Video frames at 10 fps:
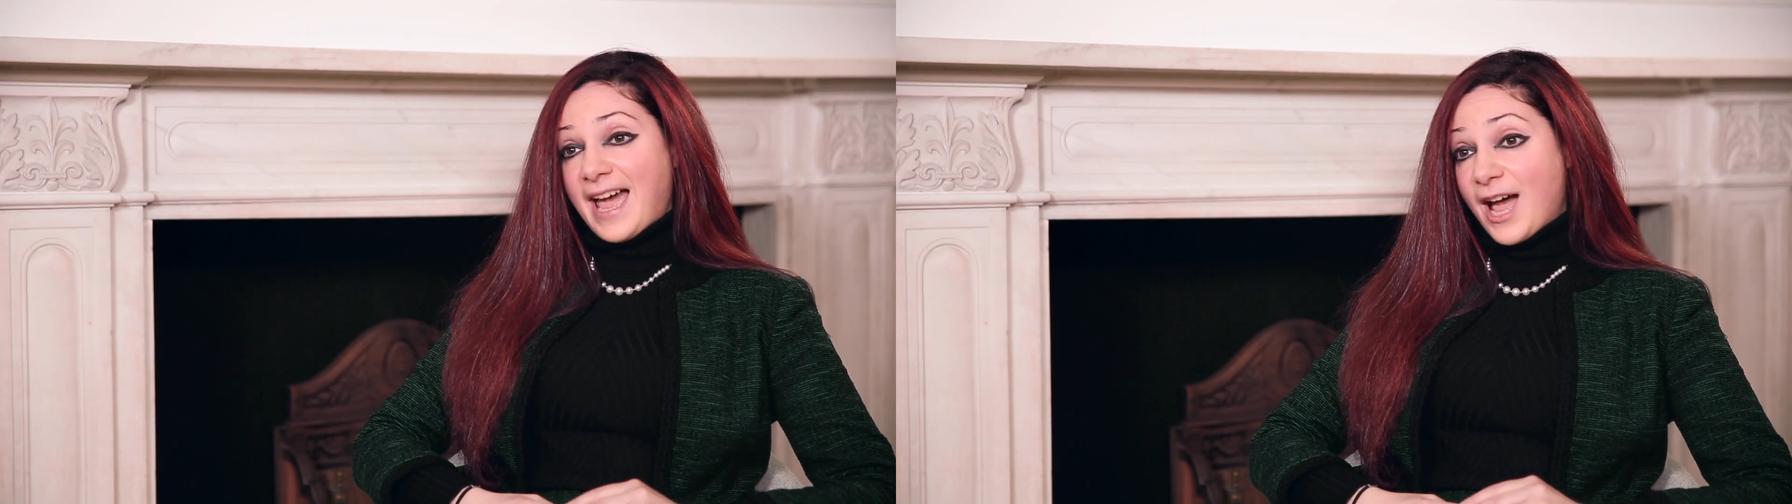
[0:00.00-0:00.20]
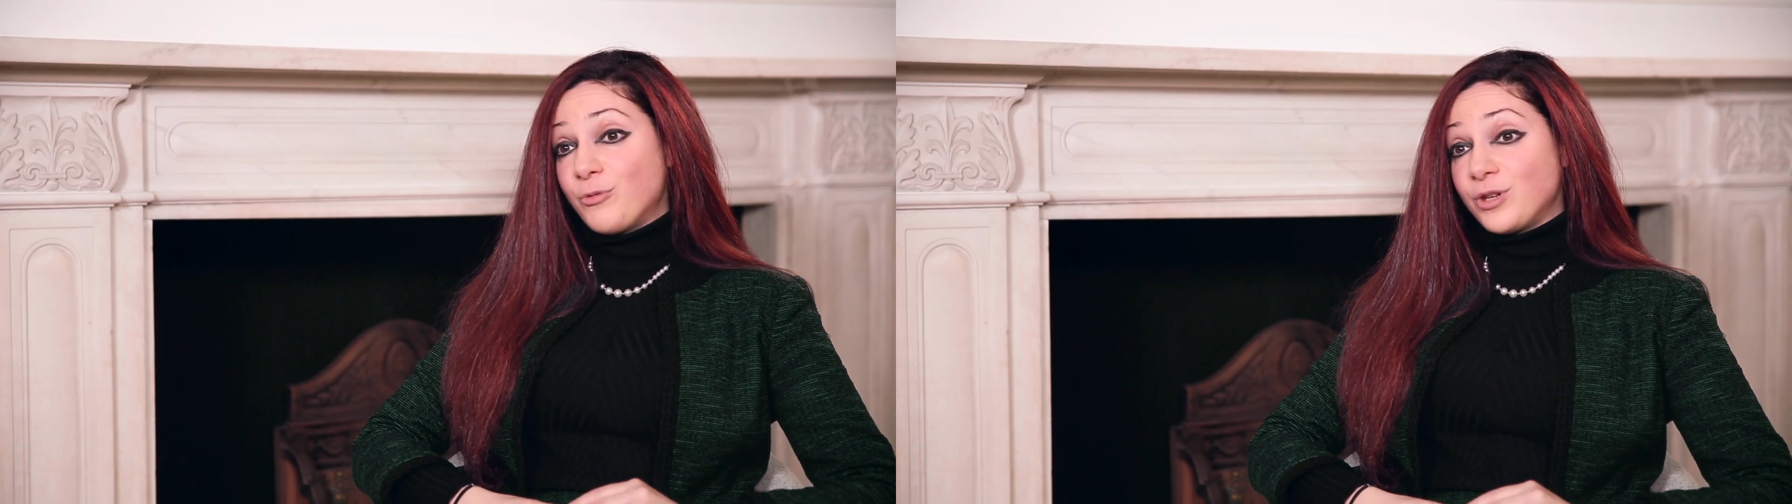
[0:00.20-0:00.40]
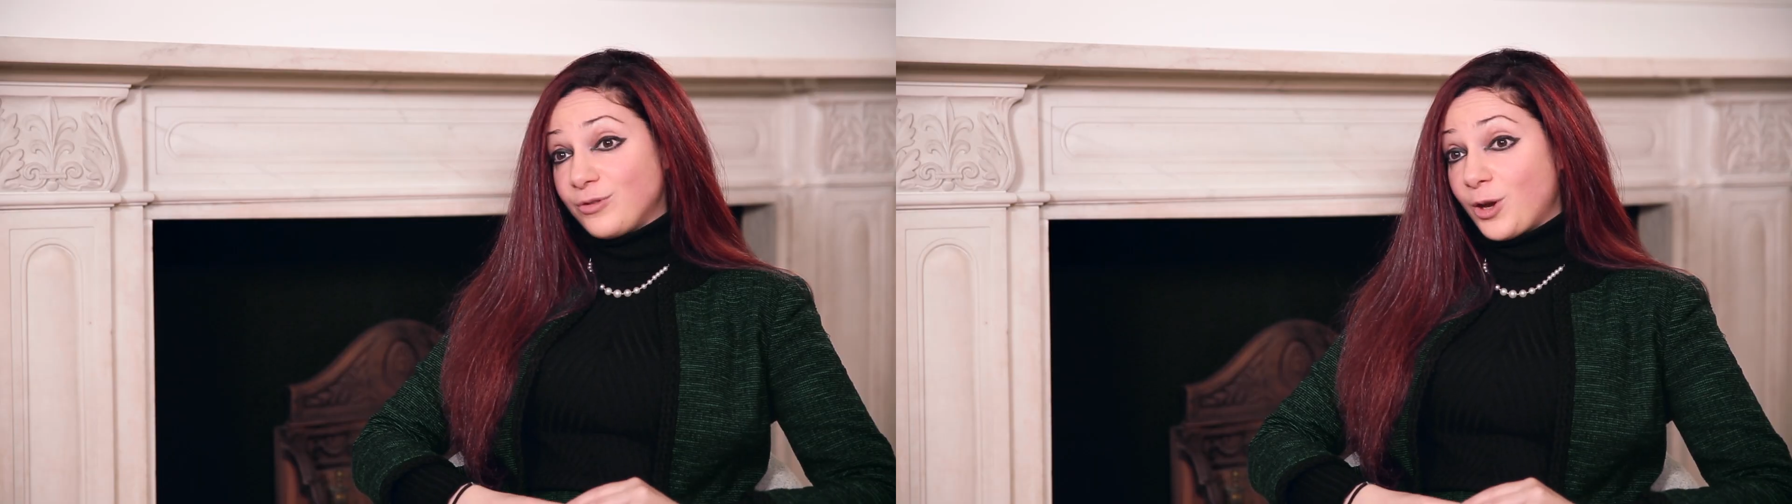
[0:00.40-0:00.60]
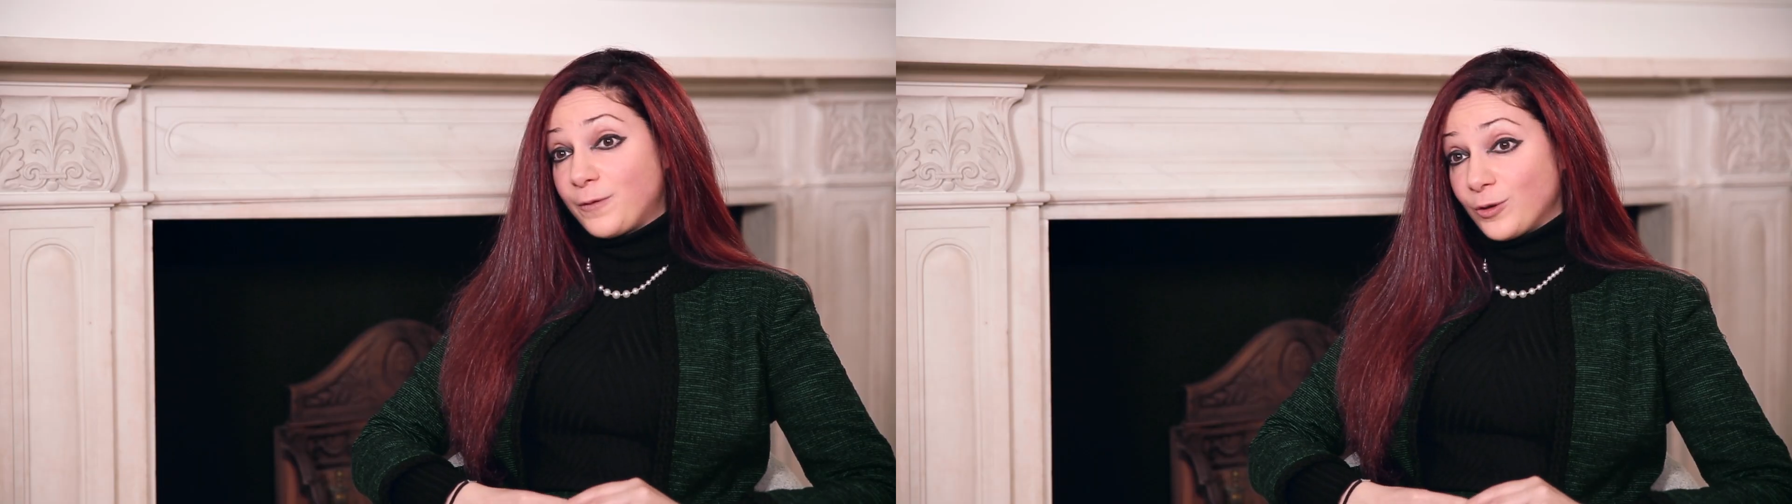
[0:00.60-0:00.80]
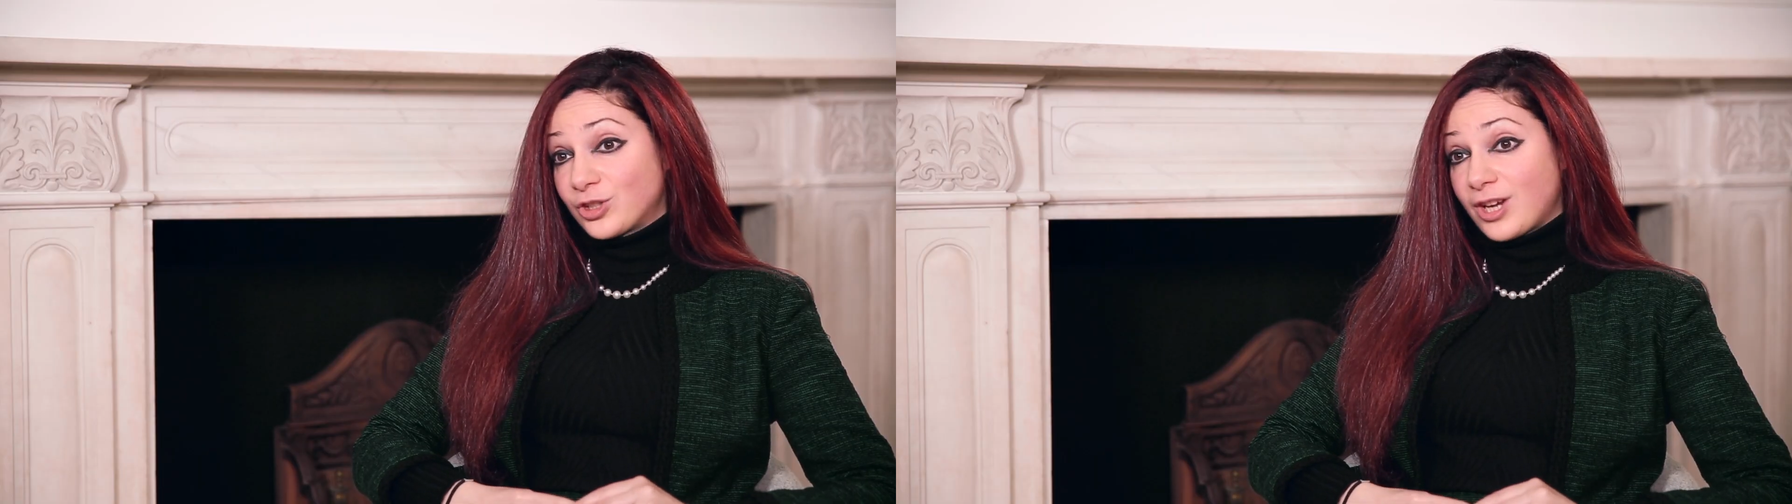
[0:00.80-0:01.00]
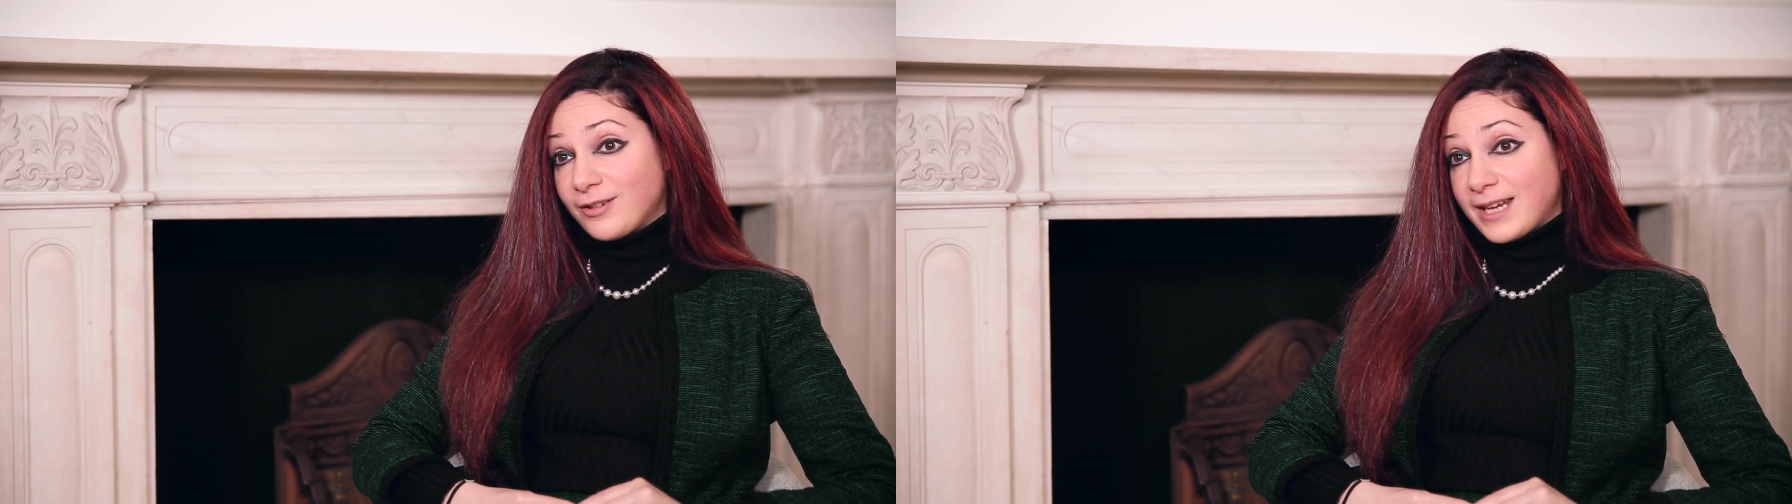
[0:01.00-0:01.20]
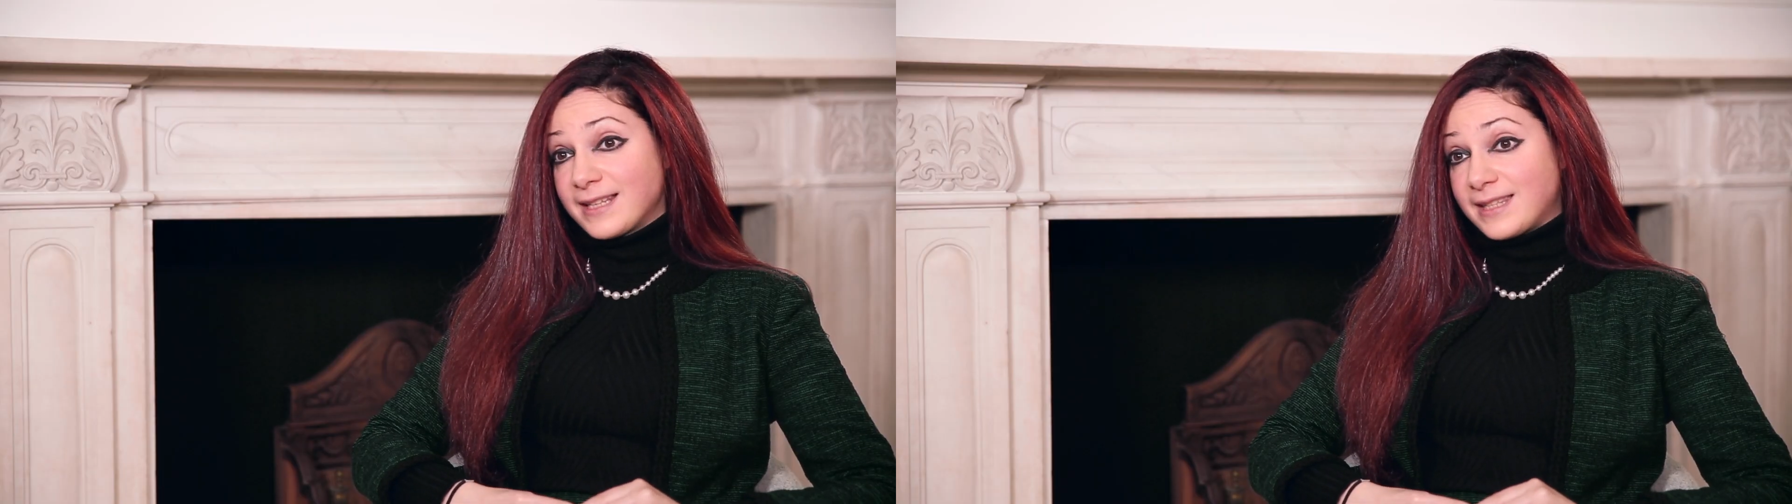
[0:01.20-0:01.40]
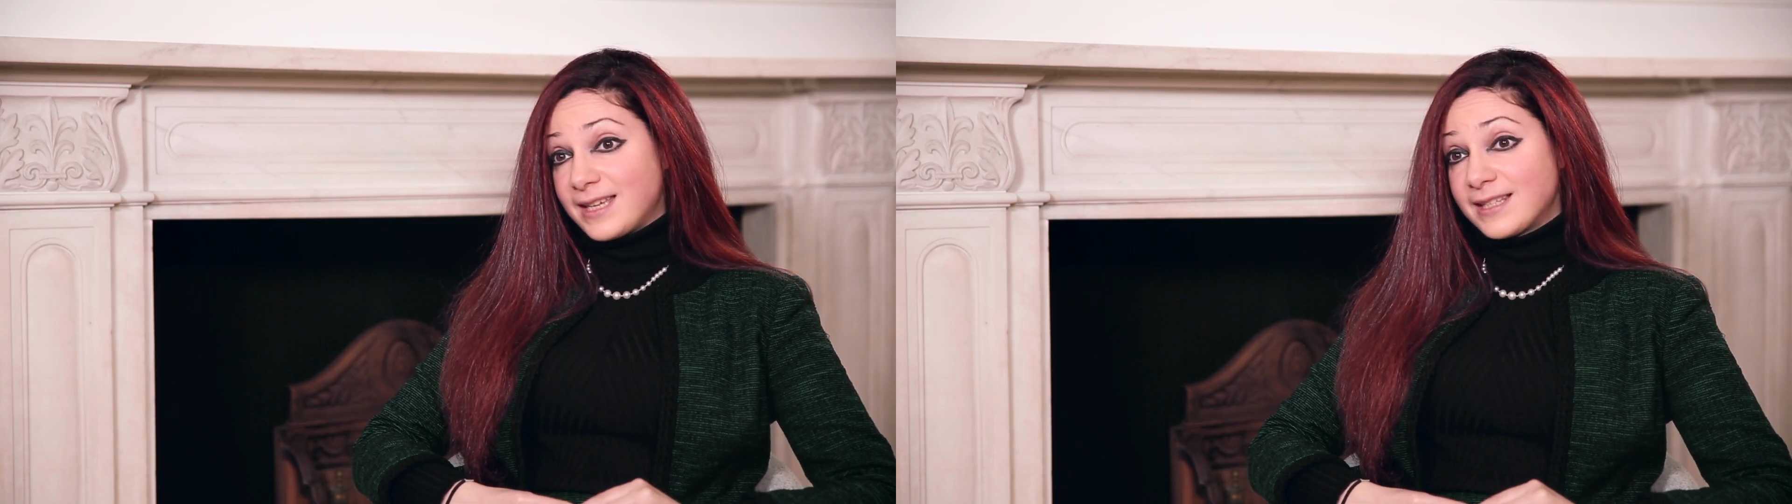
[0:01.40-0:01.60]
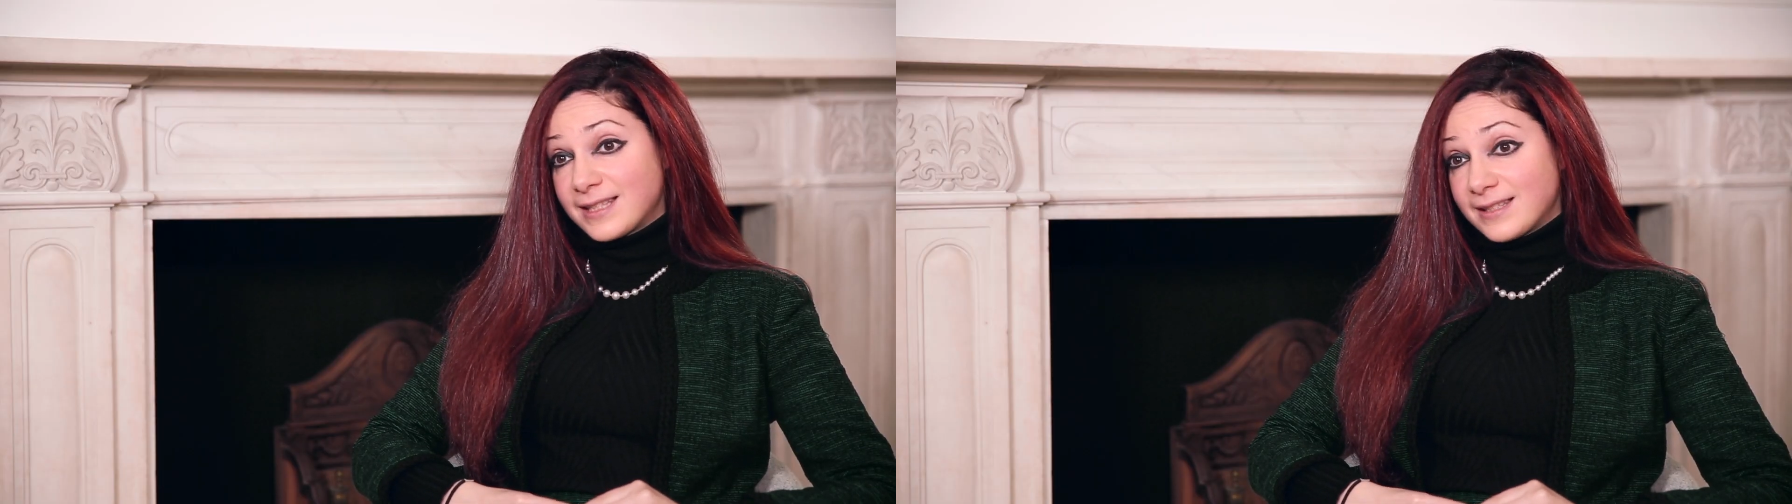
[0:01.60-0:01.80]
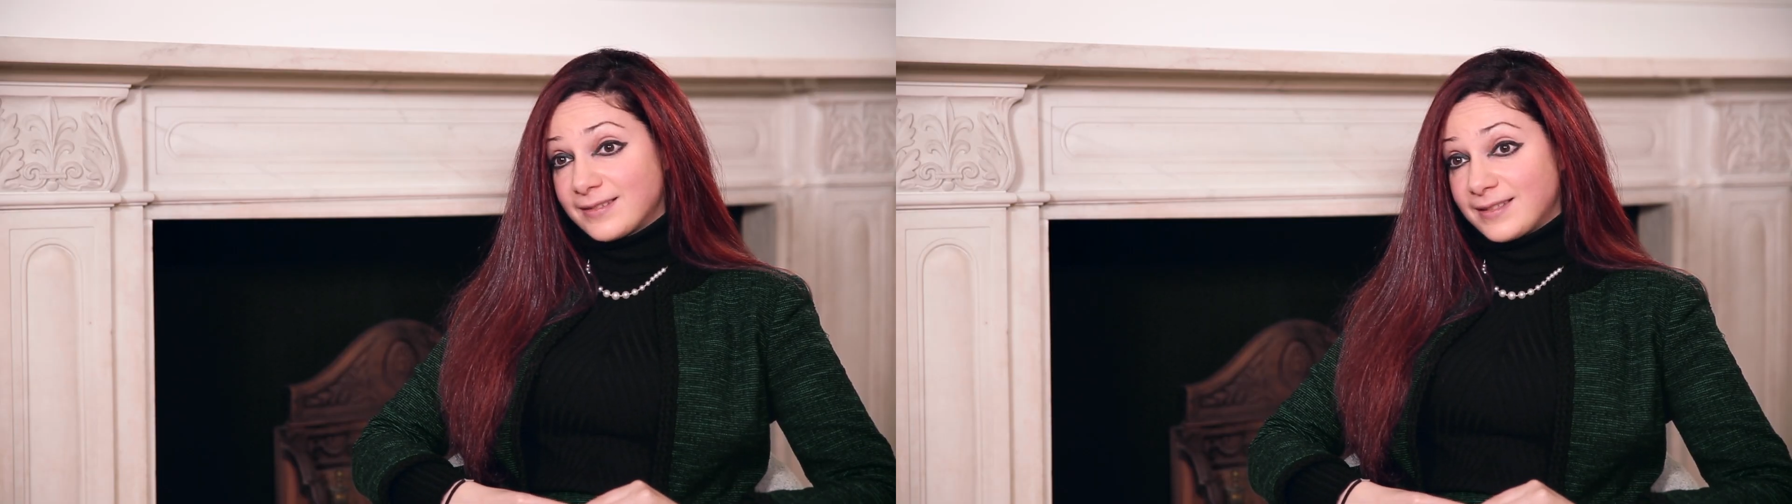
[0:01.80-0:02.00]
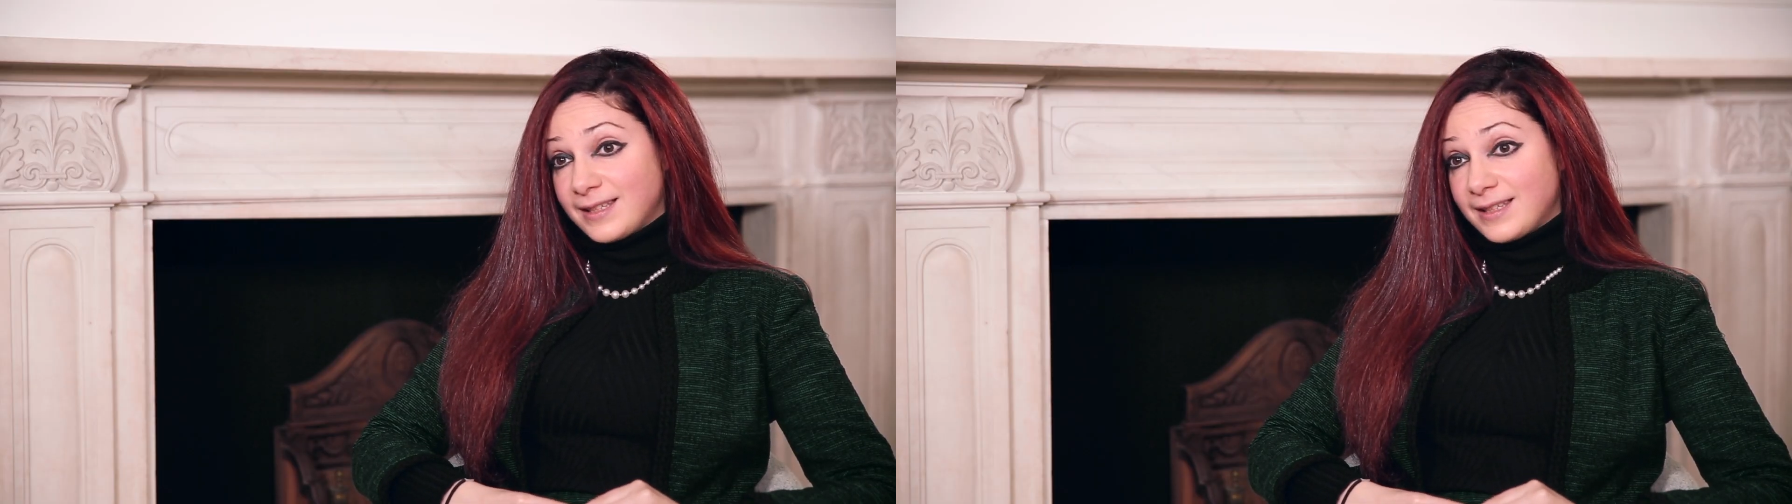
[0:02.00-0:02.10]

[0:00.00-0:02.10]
How will you know if your child has this?